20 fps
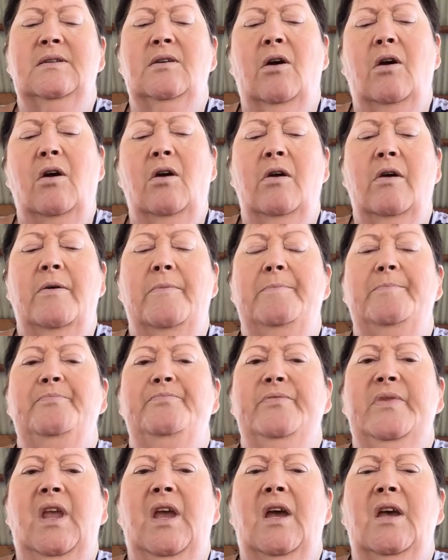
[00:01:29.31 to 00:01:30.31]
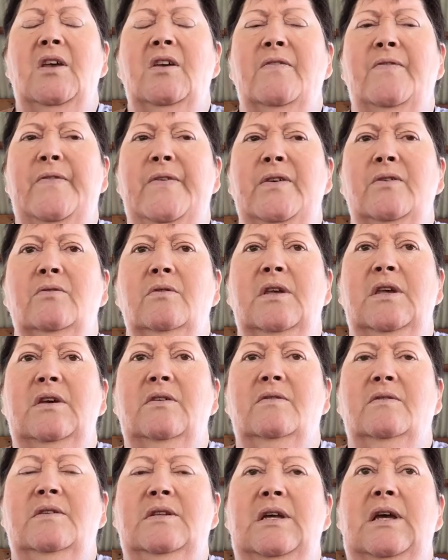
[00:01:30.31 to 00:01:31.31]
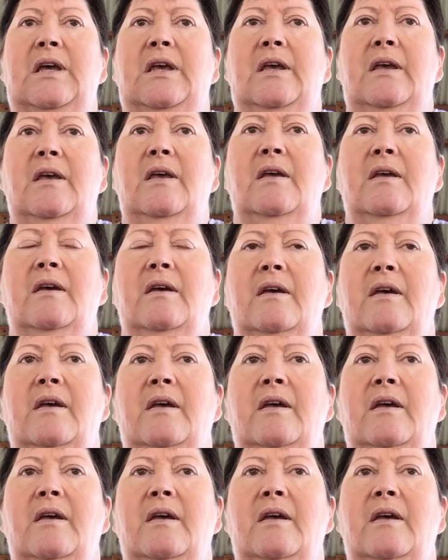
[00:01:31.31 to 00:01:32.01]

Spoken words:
So you feel guilty